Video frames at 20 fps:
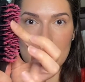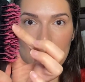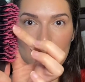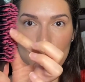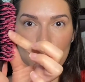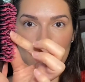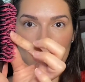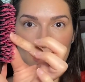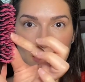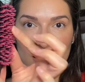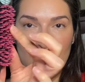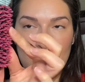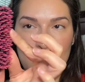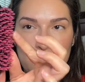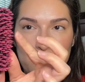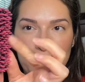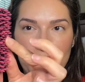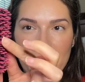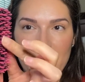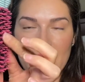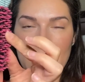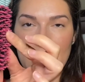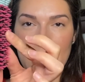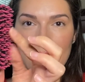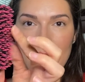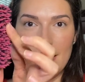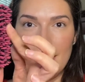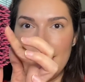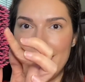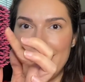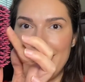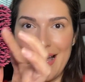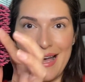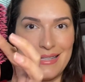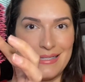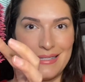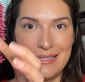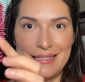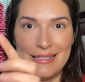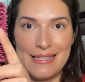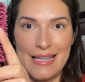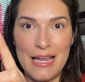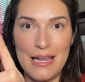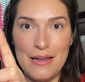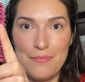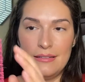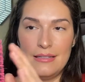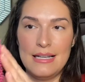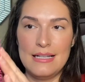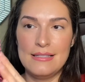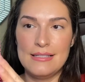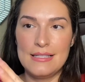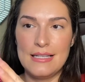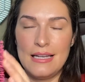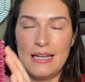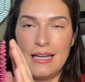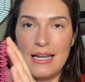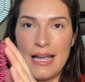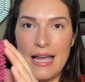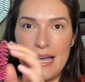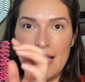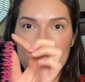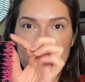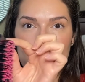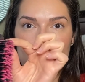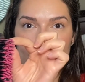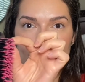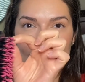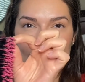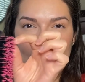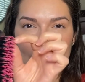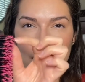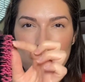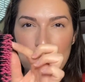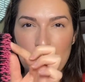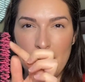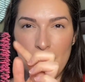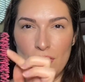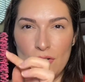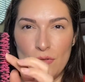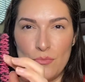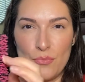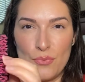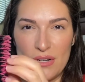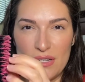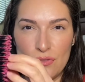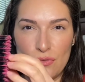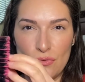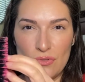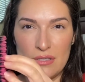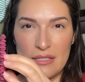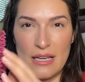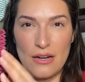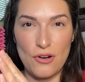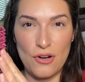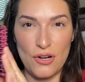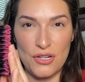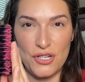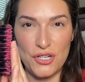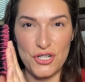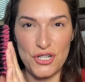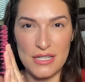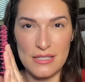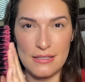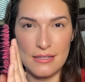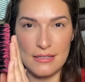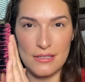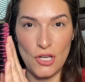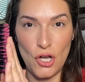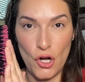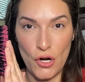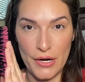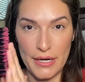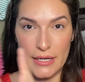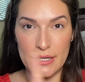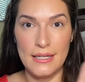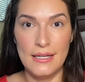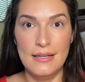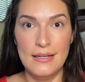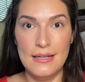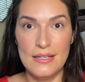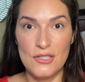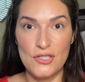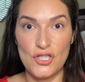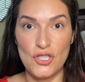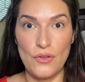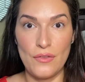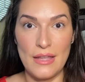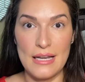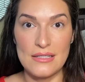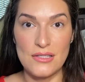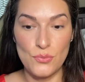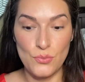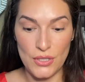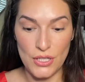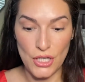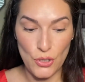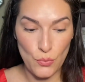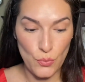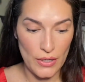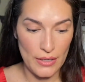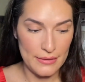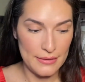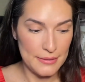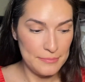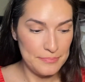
one that has the same density and the same amount of bristles that are just as hard. So that's what you want.